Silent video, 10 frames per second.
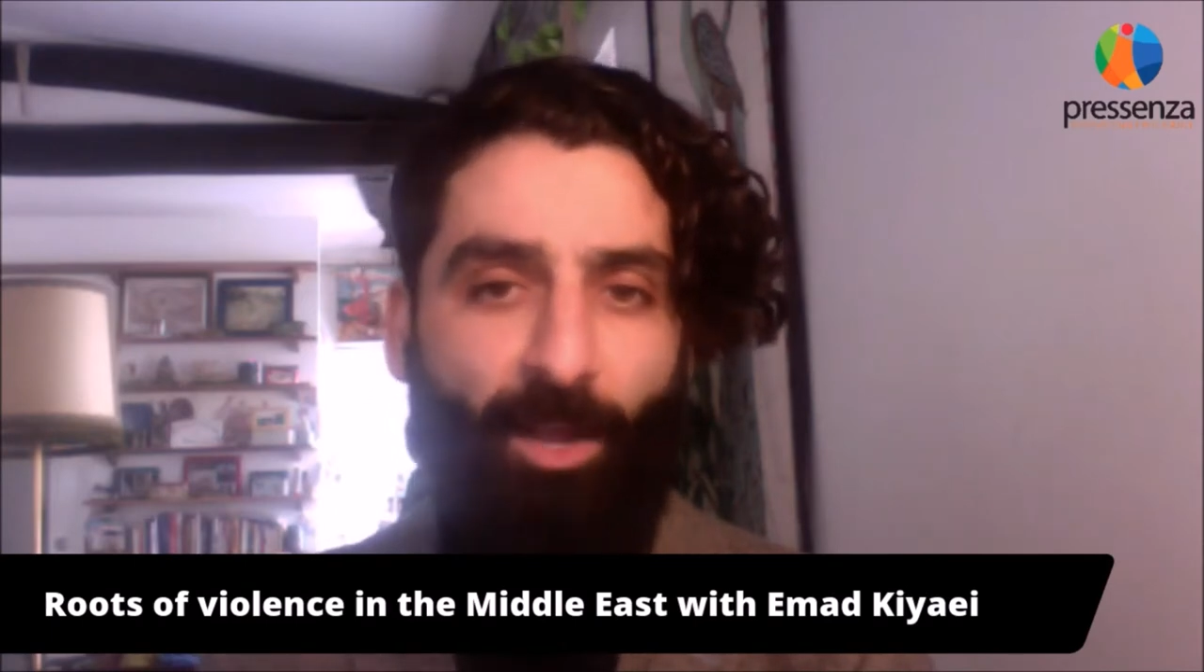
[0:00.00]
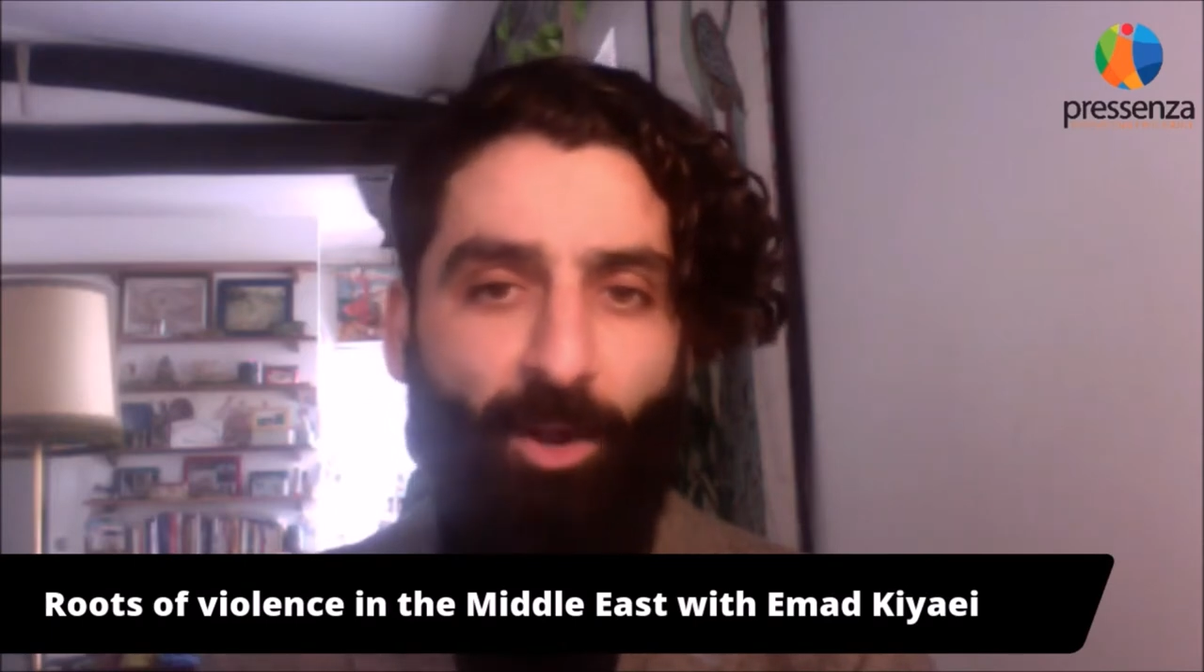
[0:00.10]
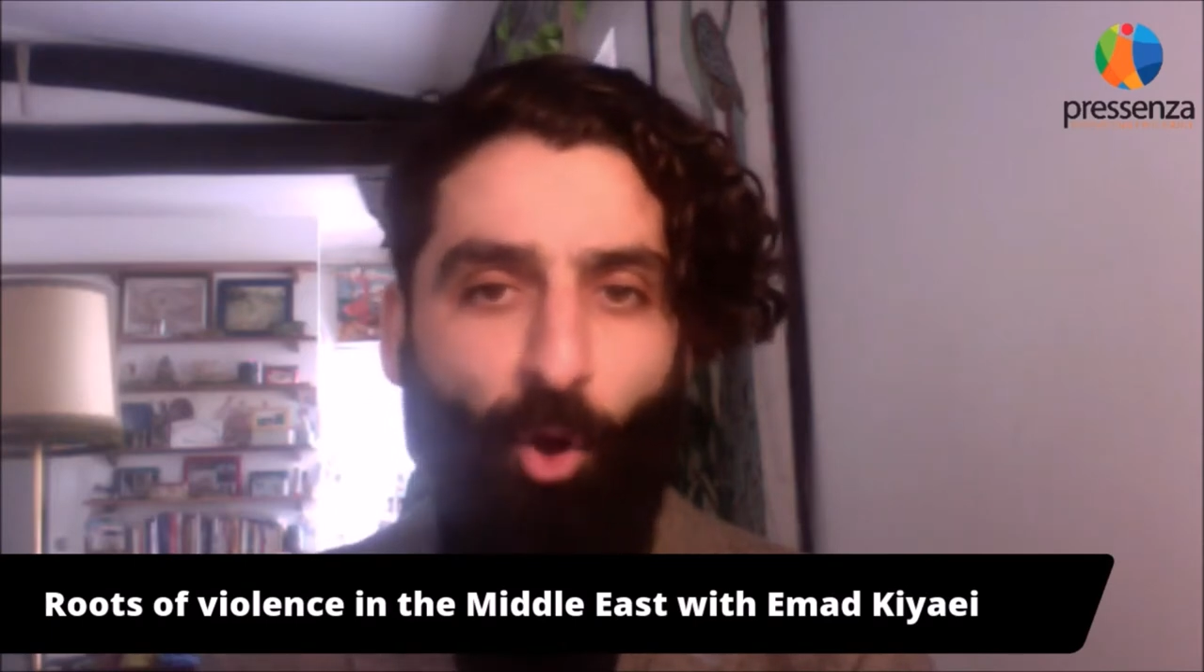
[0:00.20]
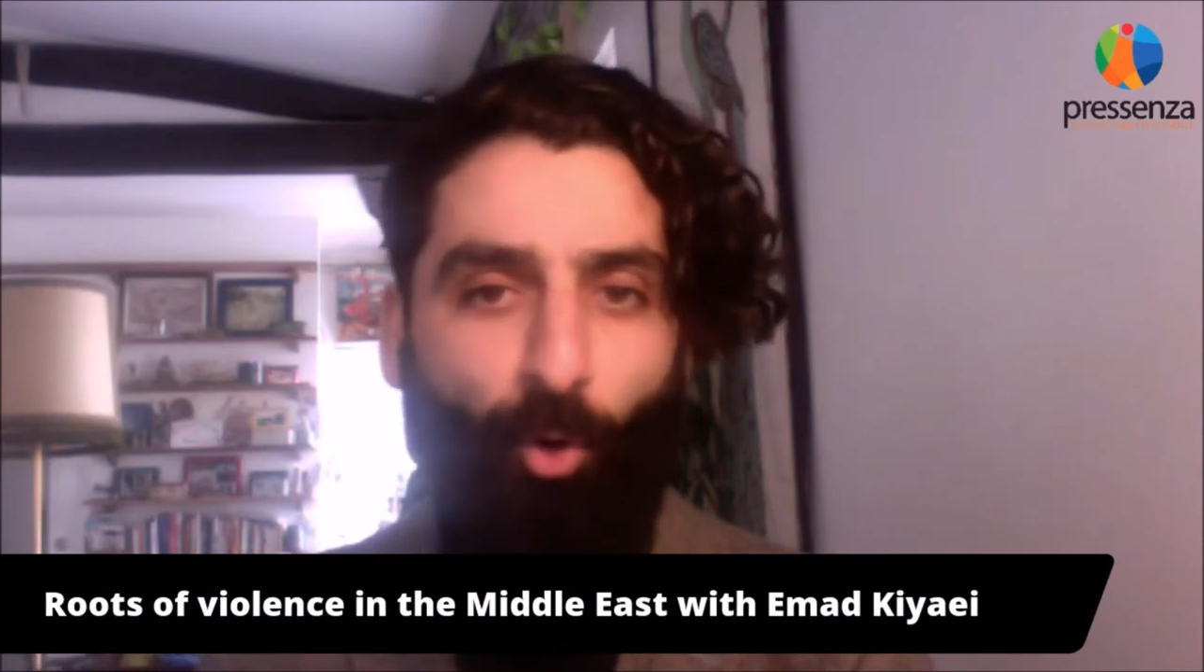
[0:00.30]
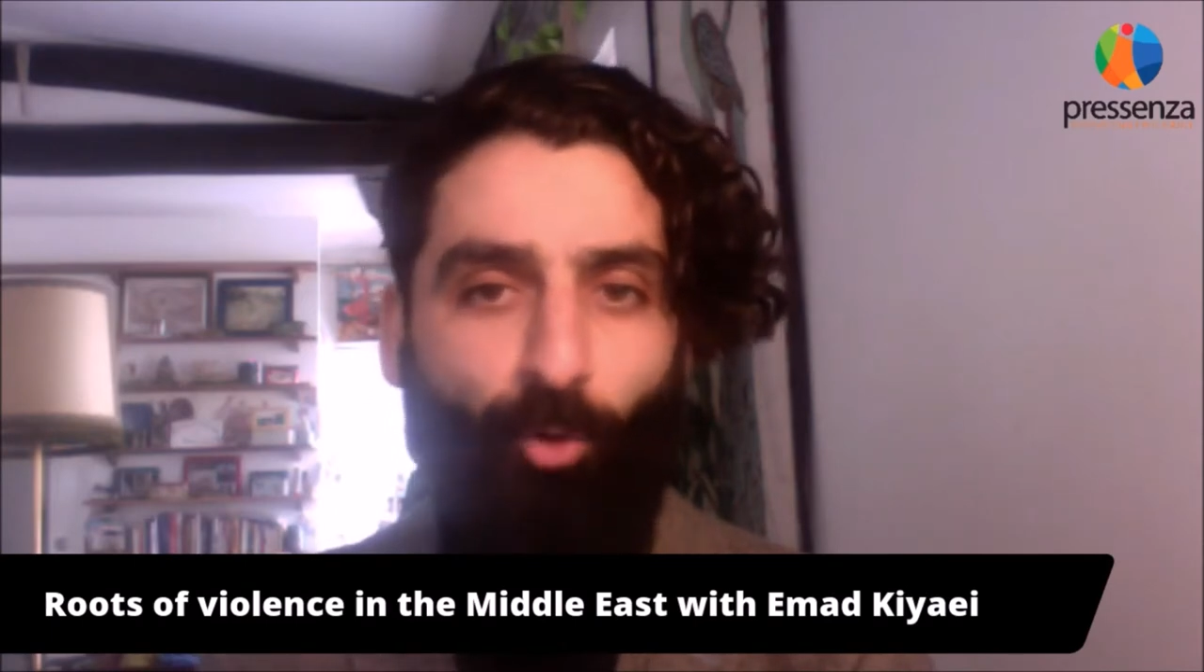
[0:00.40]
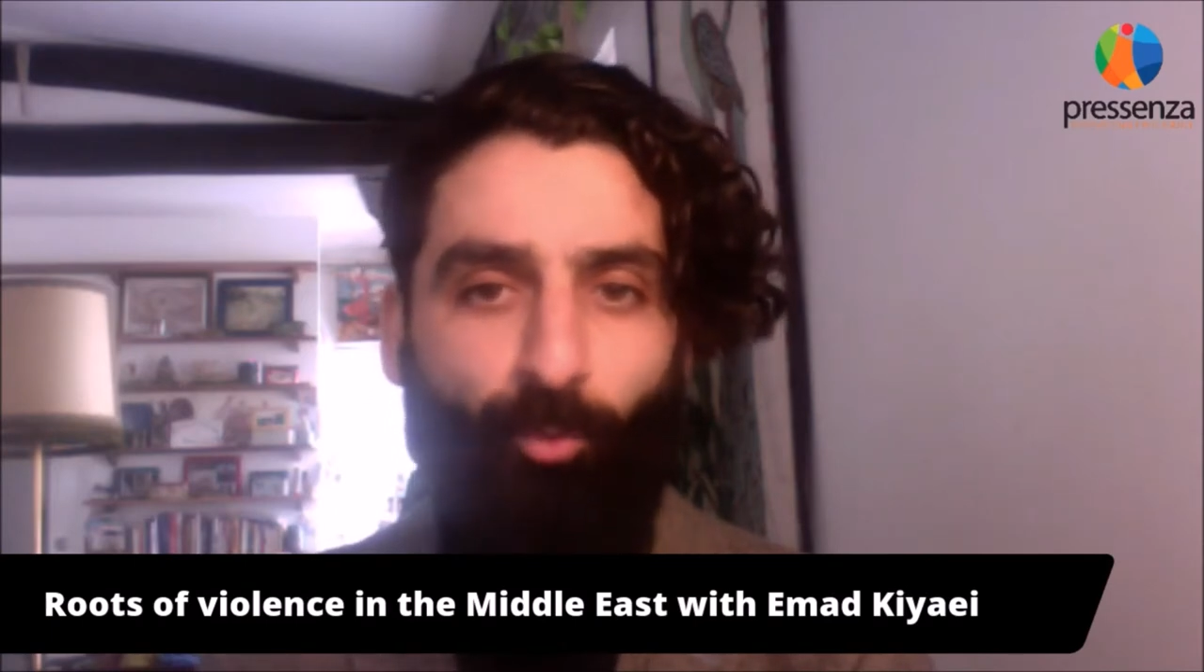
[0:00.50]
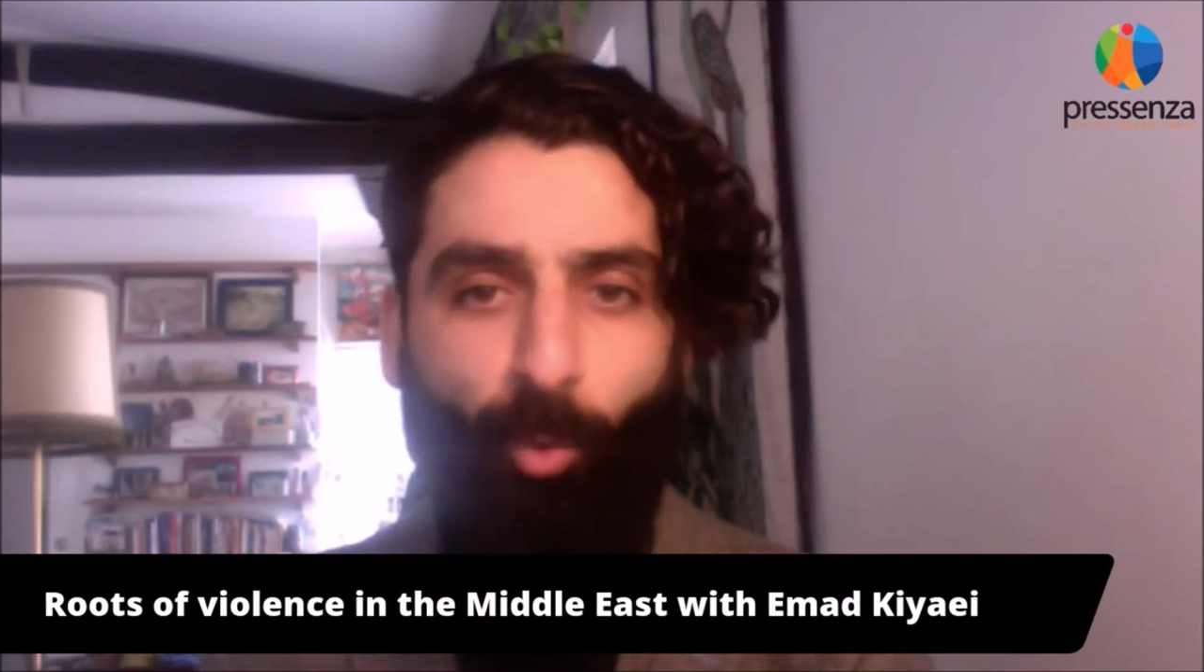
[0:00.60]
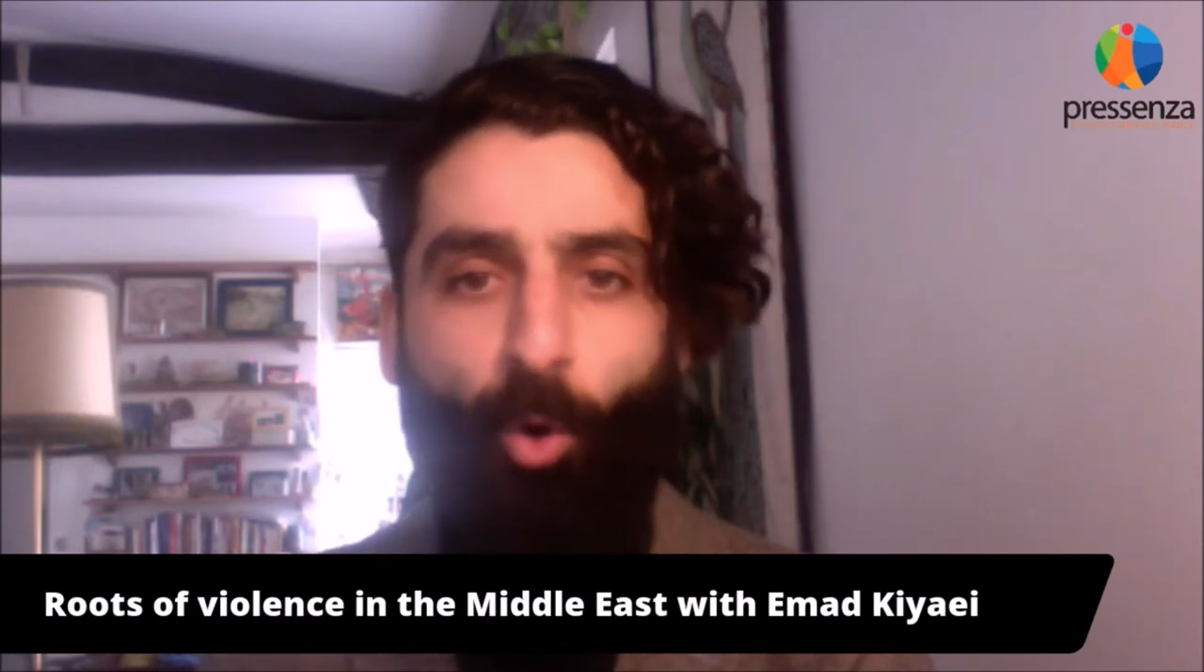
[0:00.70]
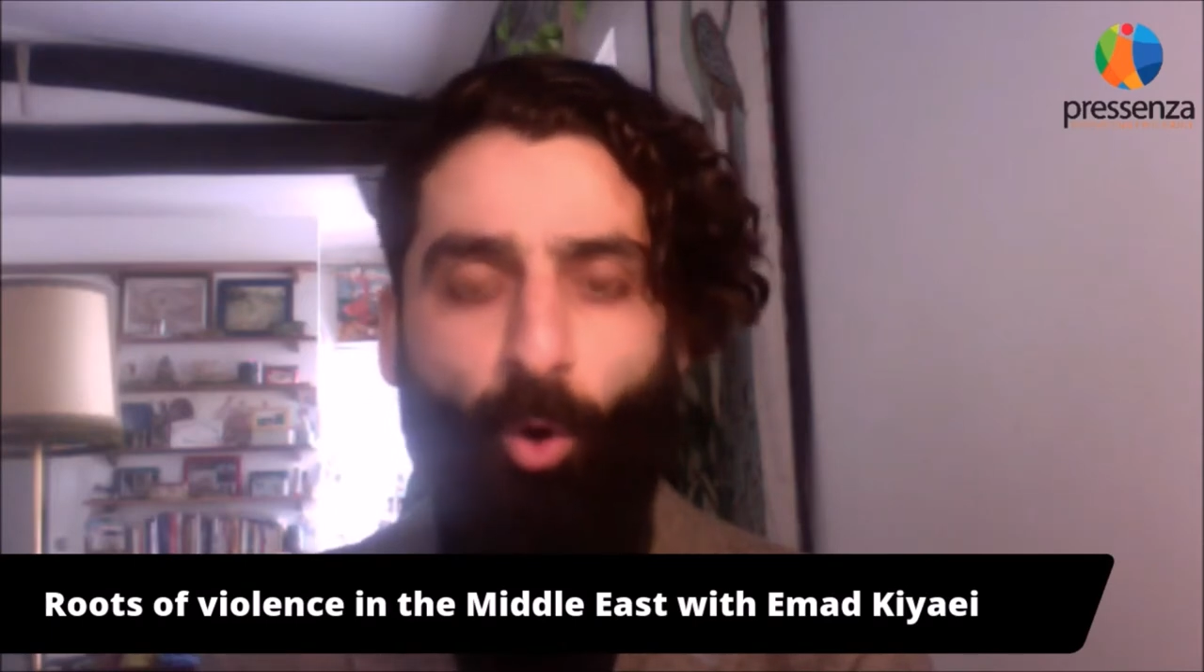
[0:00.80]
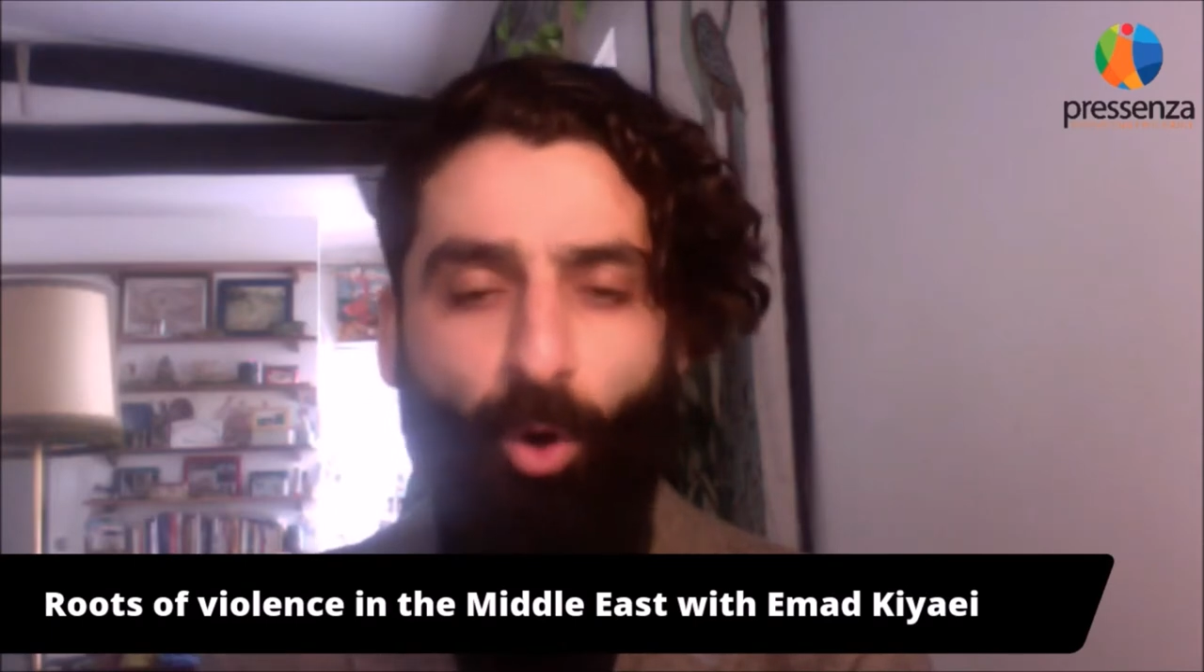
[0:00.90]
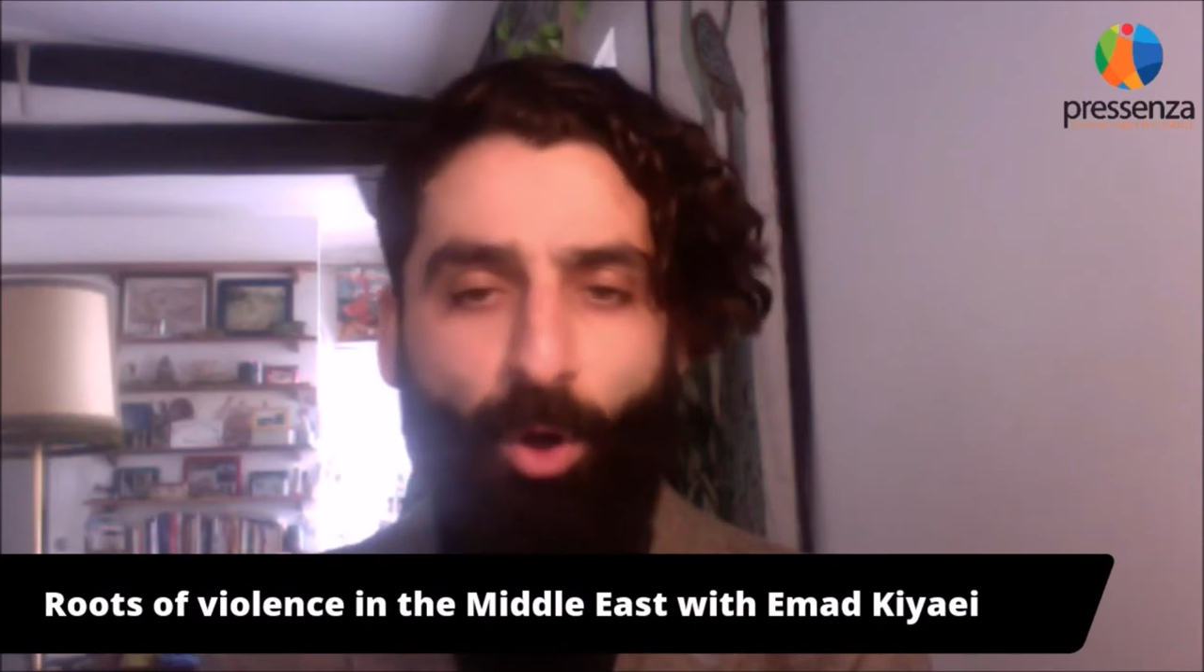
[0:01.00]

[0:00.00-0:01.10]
Cold War